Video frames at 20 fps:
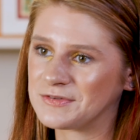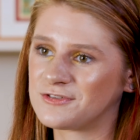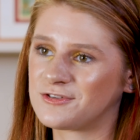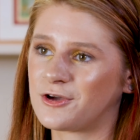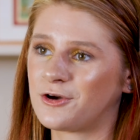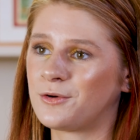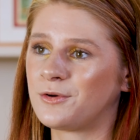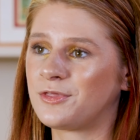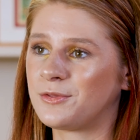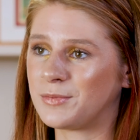
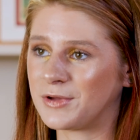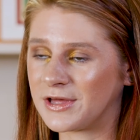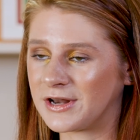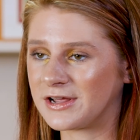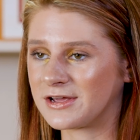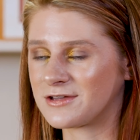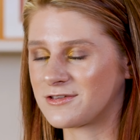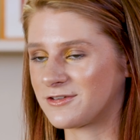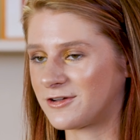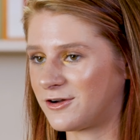So the
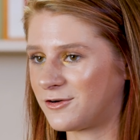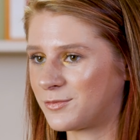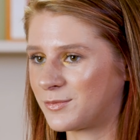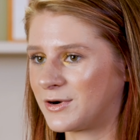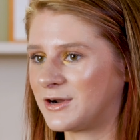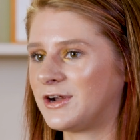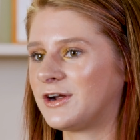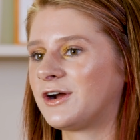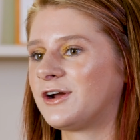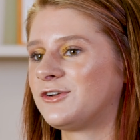beginning of
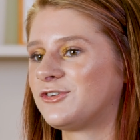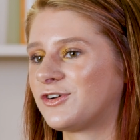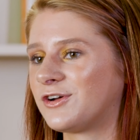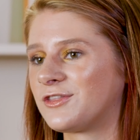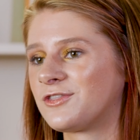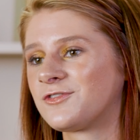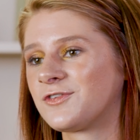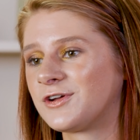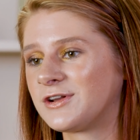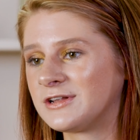sophomore year I
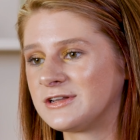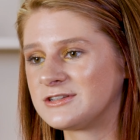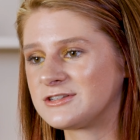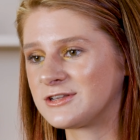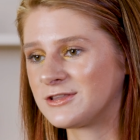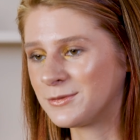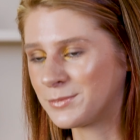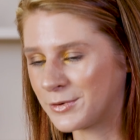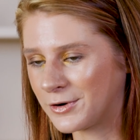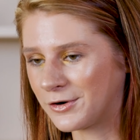transferred
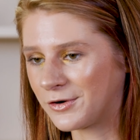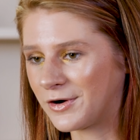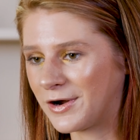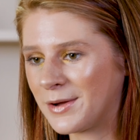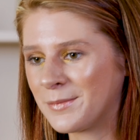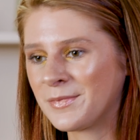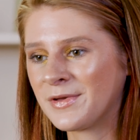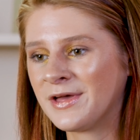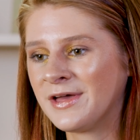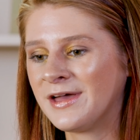into the
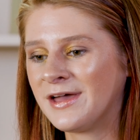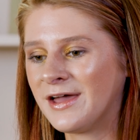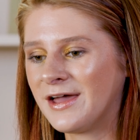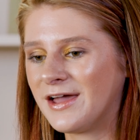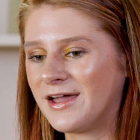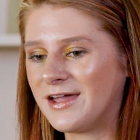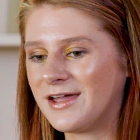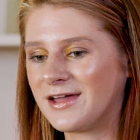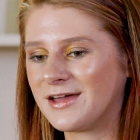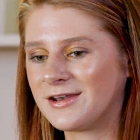program
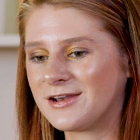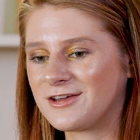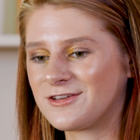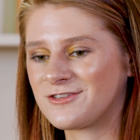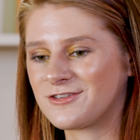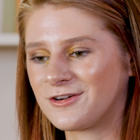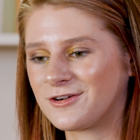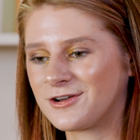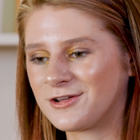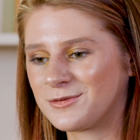and I
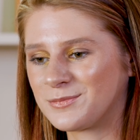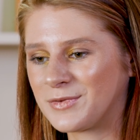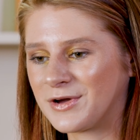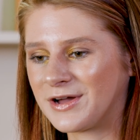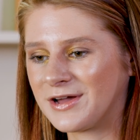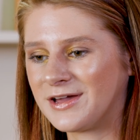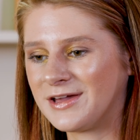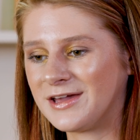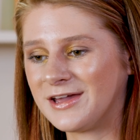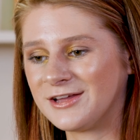started
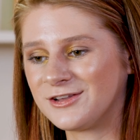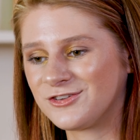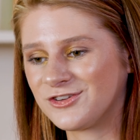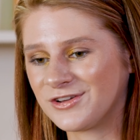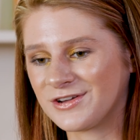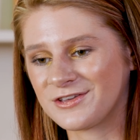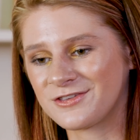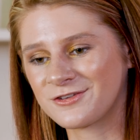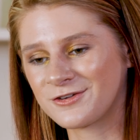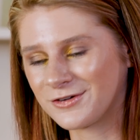my
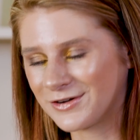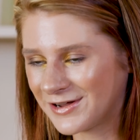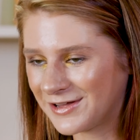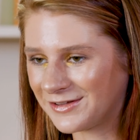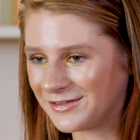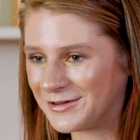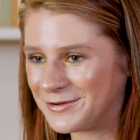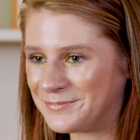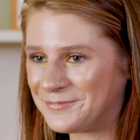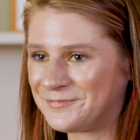HES
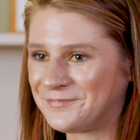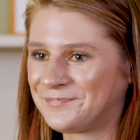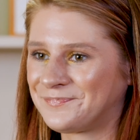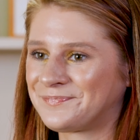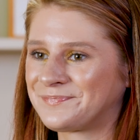curriculum.